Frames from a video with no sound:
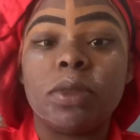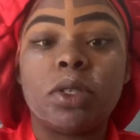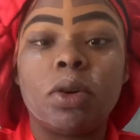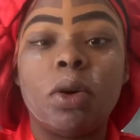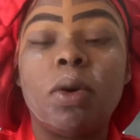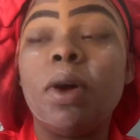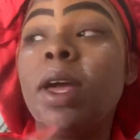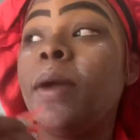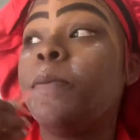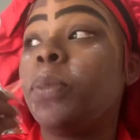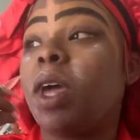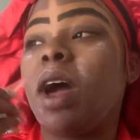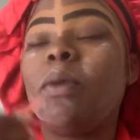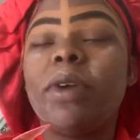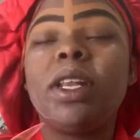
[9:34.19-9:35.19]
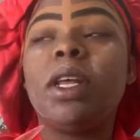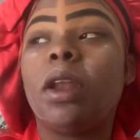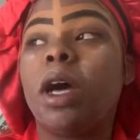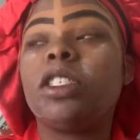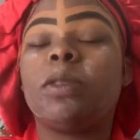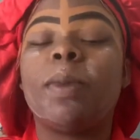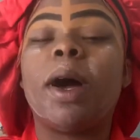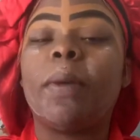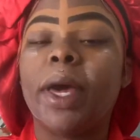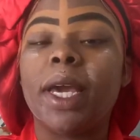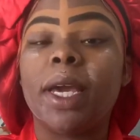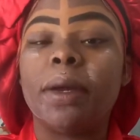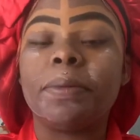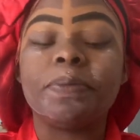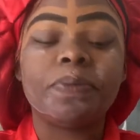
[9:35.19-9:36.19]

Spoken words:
So I really lost my way.